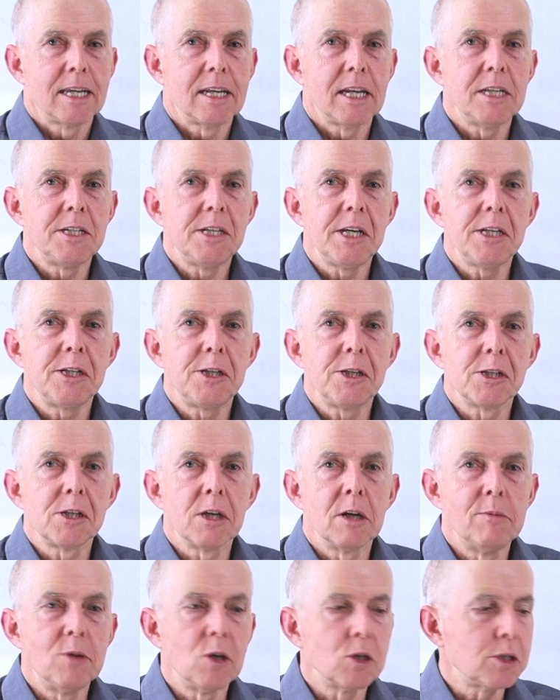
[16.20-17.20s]
G'day teachers,
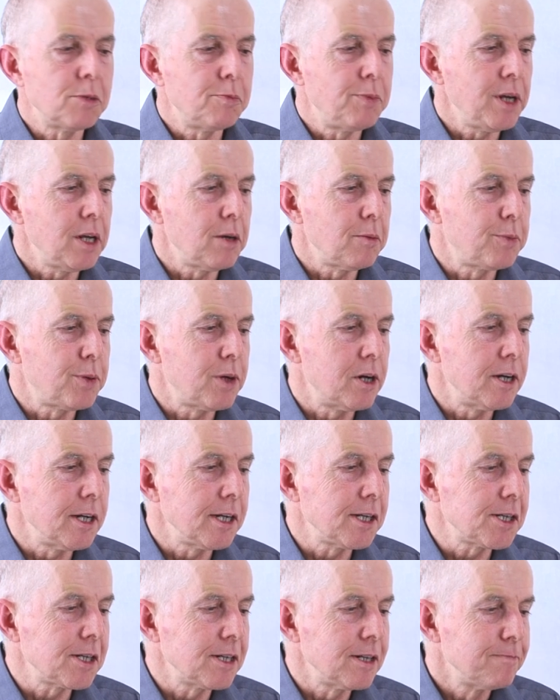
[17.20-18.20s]
I'm Dr. Peter
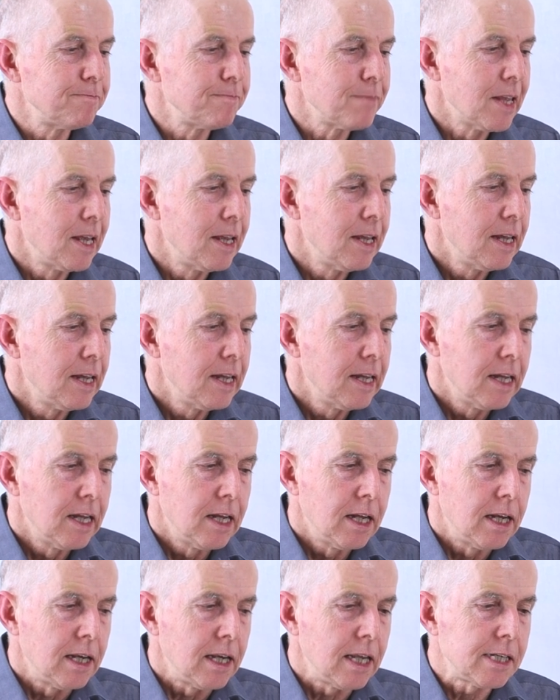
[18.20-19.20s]
Price.
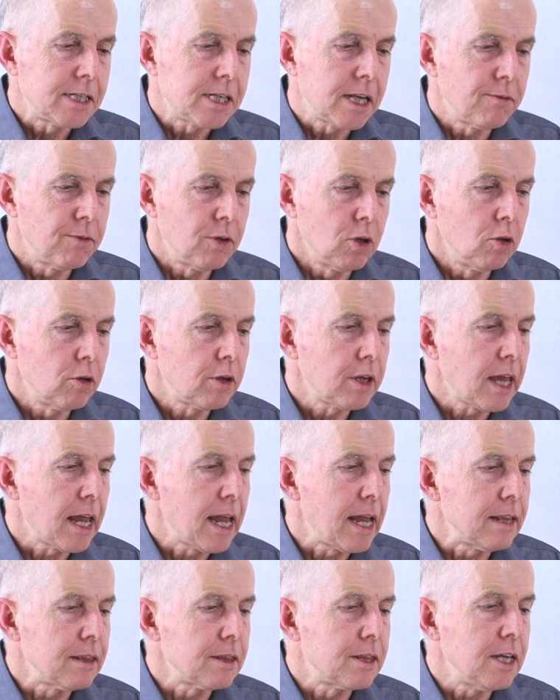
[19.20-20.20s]
Let's have a look
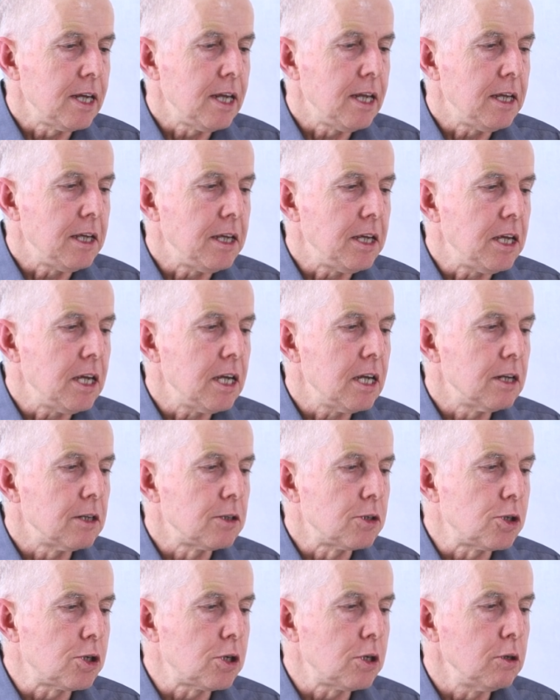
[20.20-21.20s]
at the year
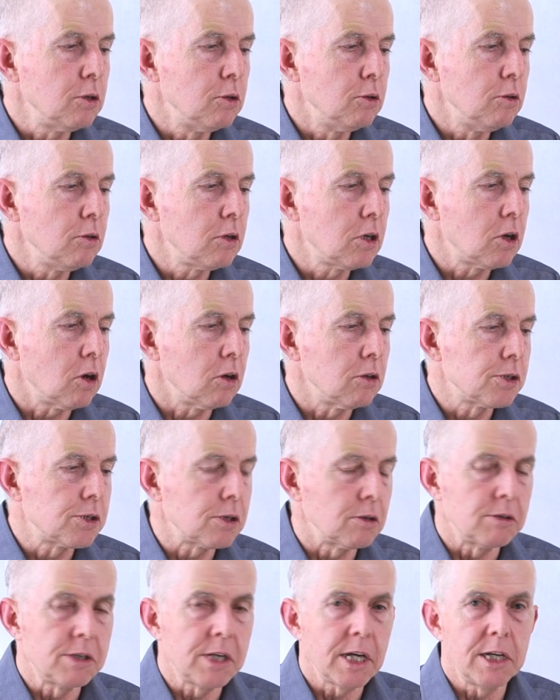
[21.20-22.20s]
two
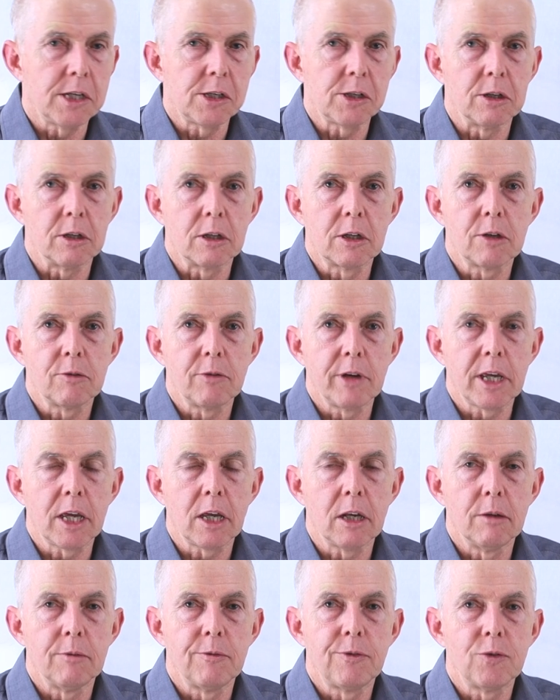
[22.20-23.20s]
consultation
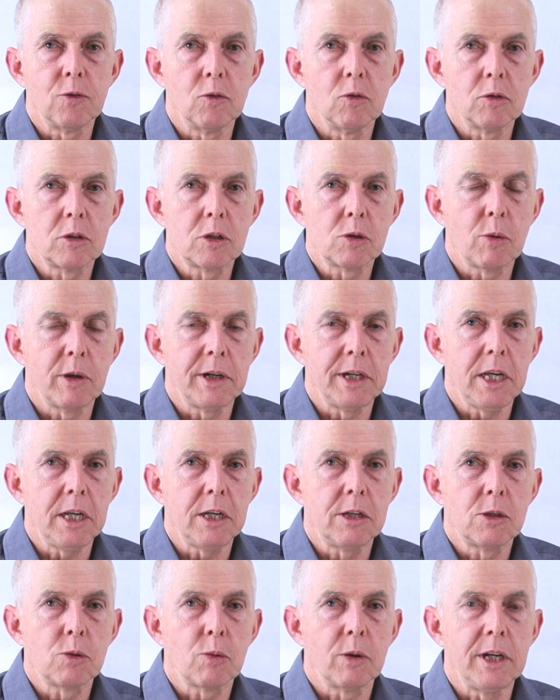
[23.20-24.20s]
curriculum for
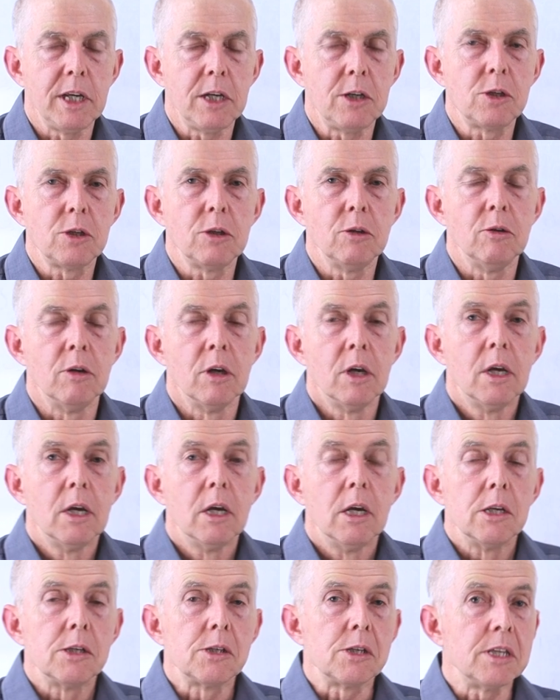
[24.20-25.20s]
2022.
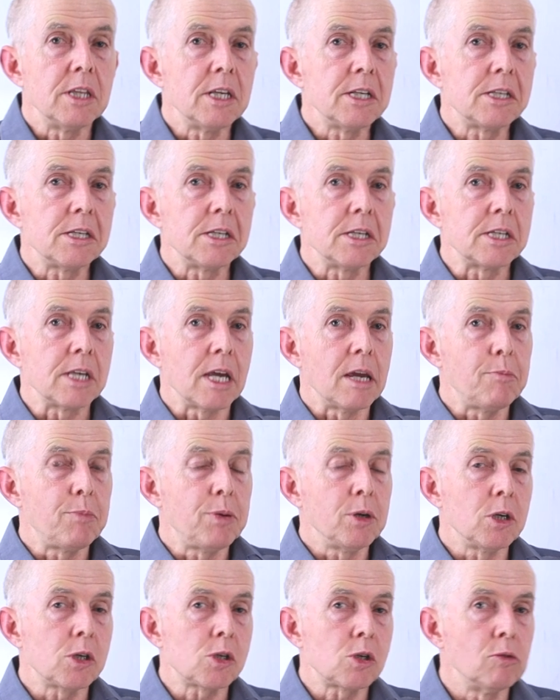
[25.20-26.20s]
So this is a
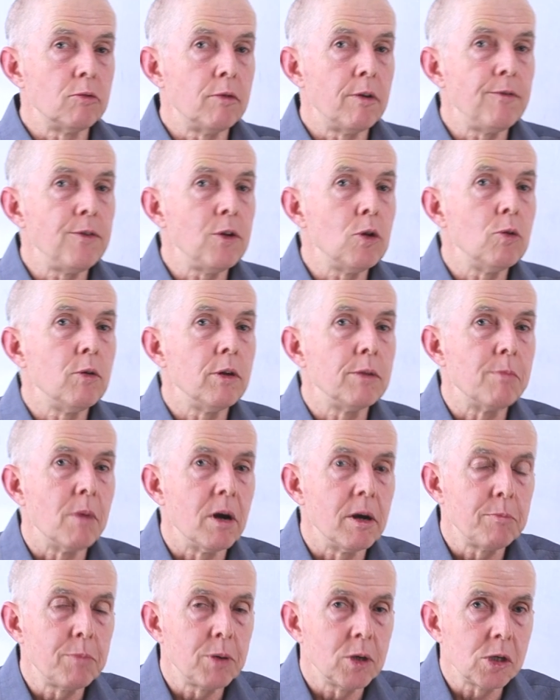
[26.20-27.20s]
personal review with
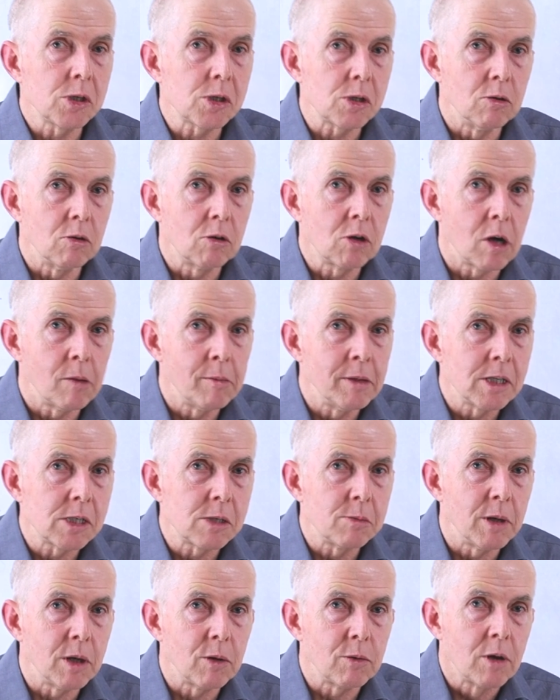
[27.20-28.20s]
my personal comments
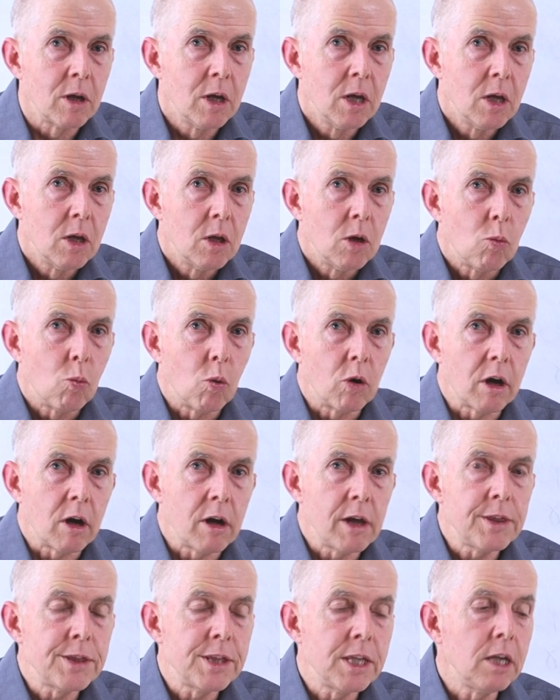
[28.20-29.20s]
about what
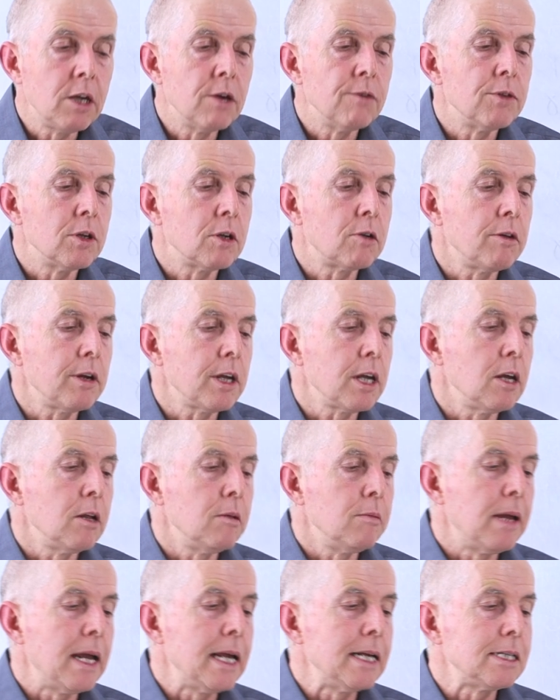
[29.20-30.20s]
I think of the
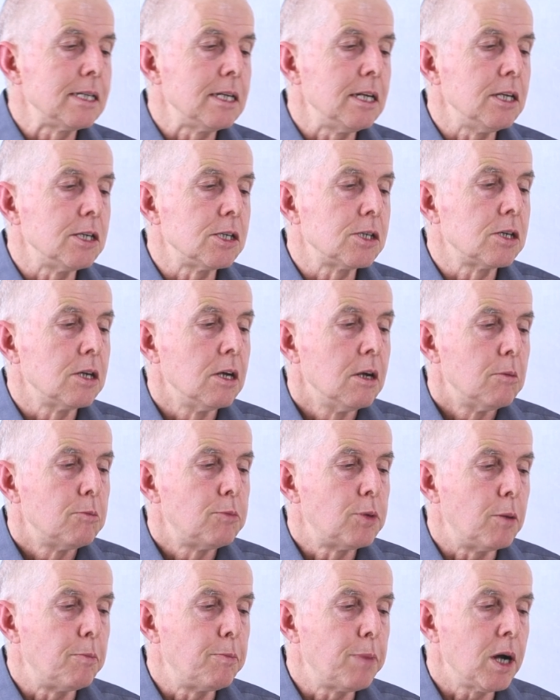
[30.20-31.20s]
curriculum as it is
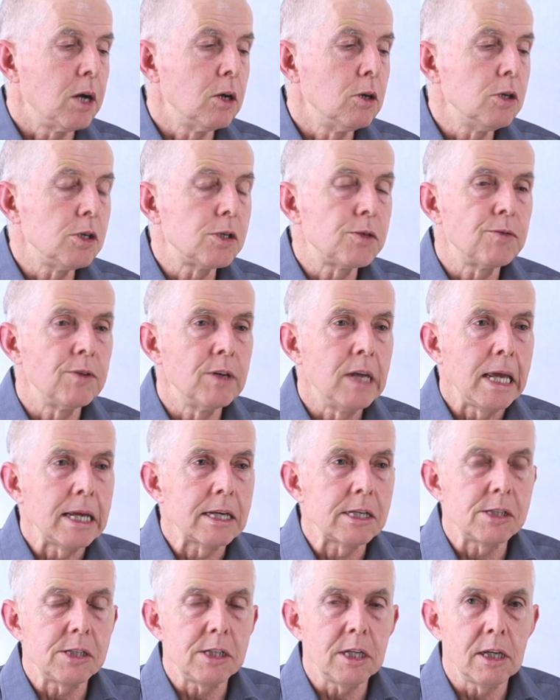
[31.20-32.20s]
proposed for
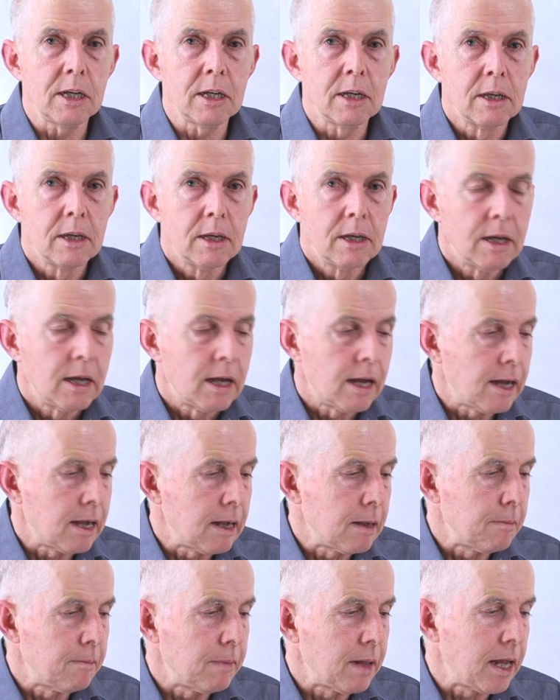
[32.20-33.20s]
next year,
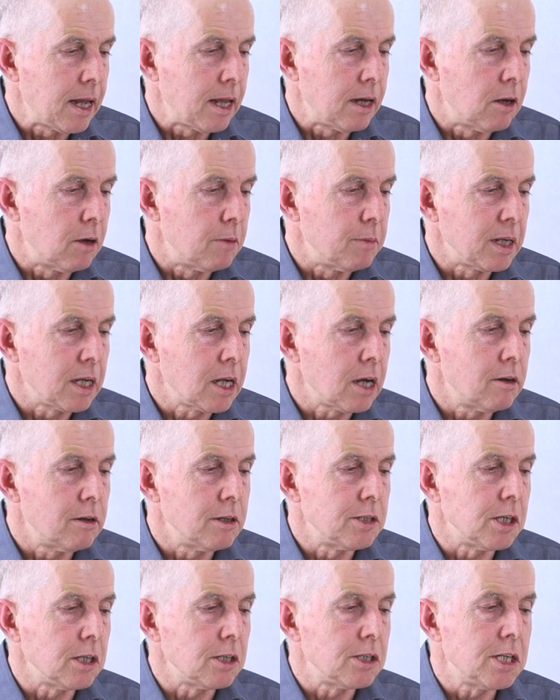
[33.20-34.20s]
and I'm
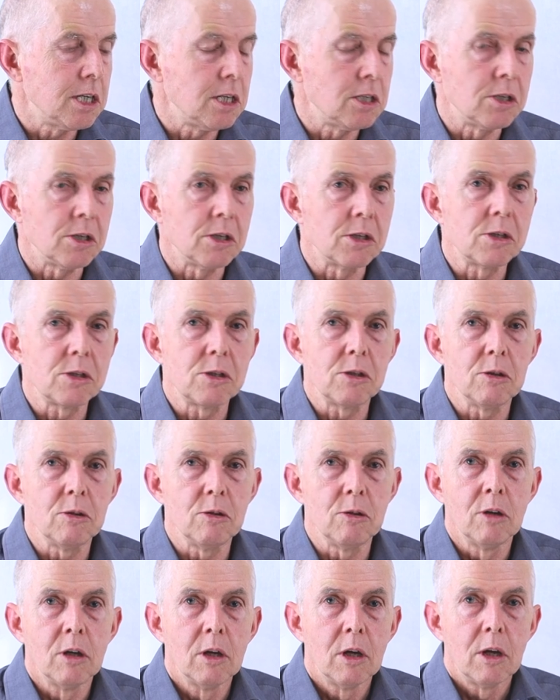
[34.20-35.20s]
encouraging teachers
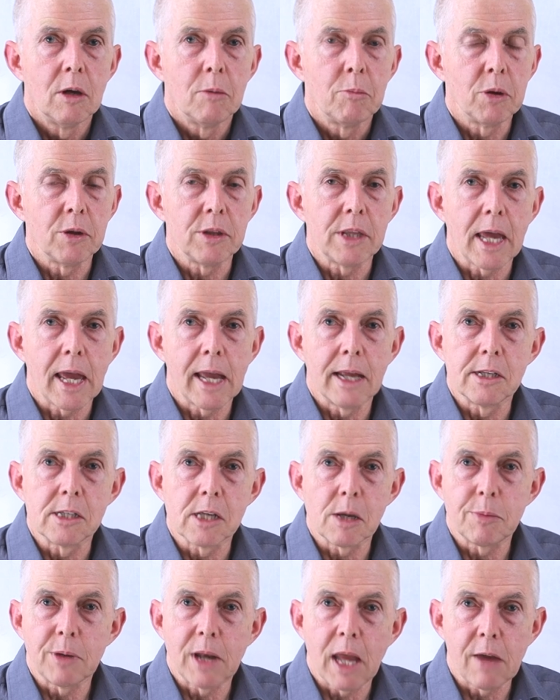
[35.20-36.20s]
to put their hands
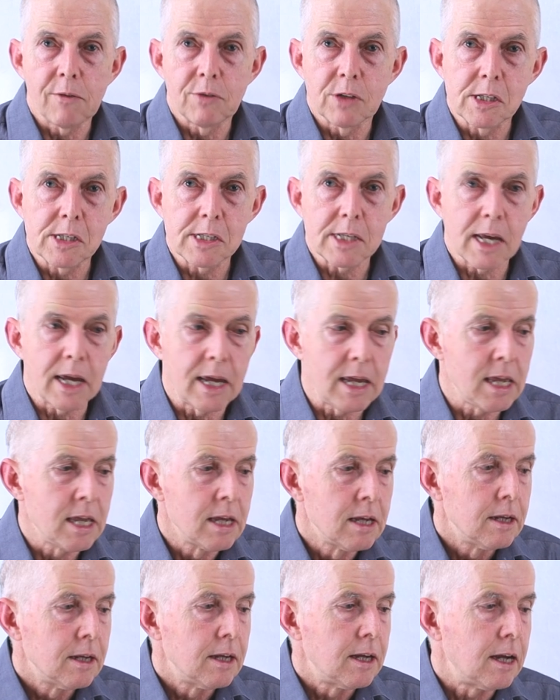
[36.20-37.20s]
up and have a say
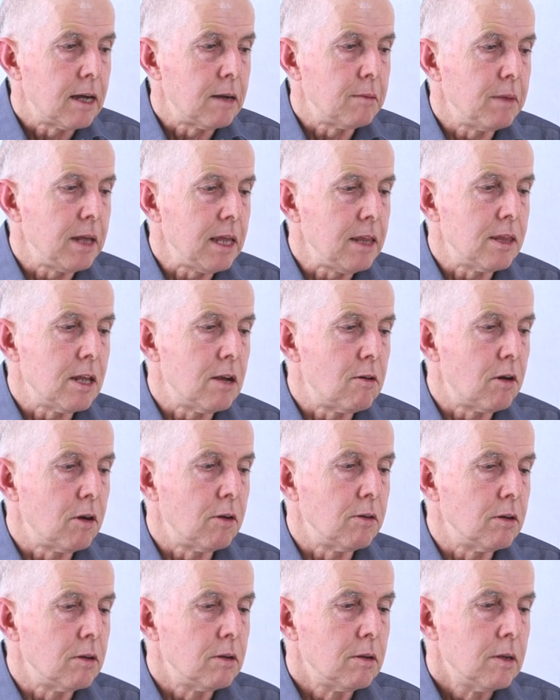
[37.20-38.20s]
in their
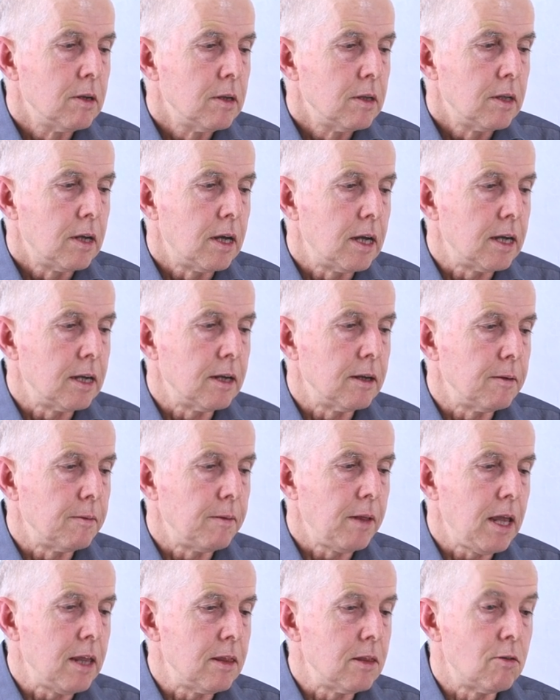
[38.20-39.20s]
own
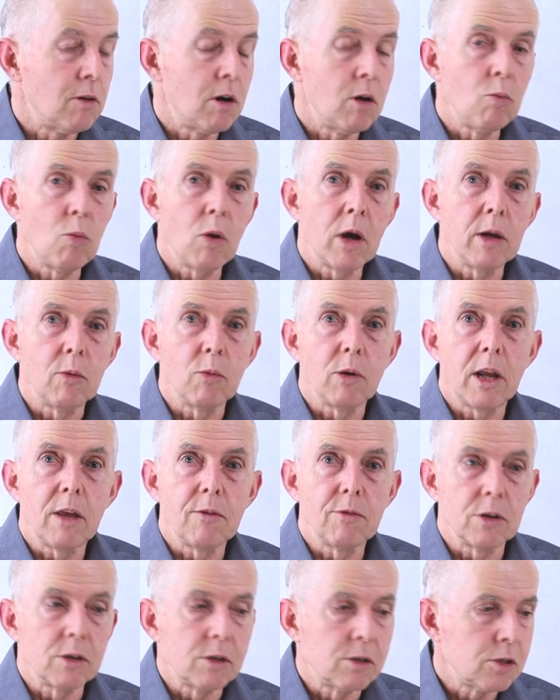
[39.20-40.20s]
way,
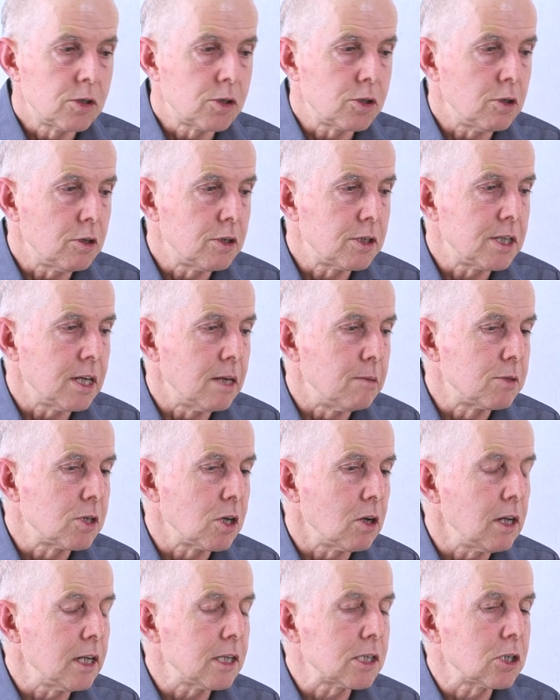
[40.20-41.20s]
whatever suits them.
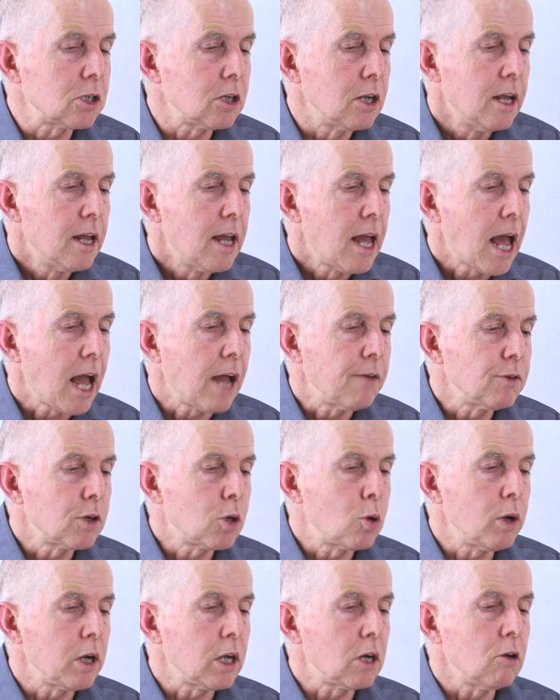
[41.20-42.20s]
So let's have a
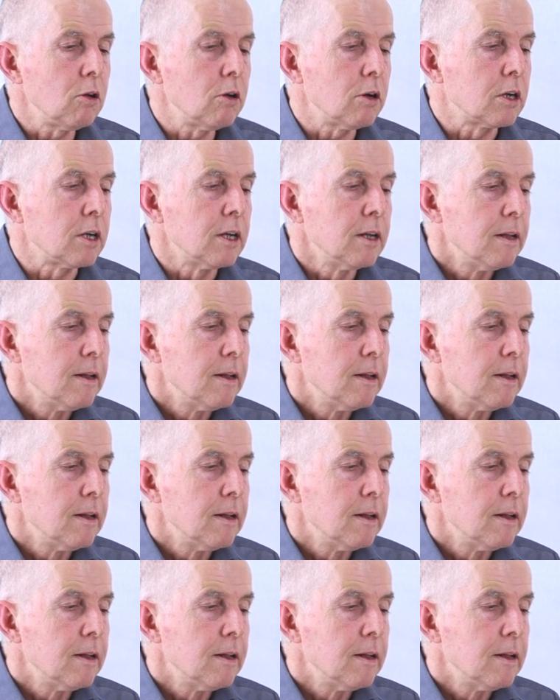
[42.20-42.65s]
quick look.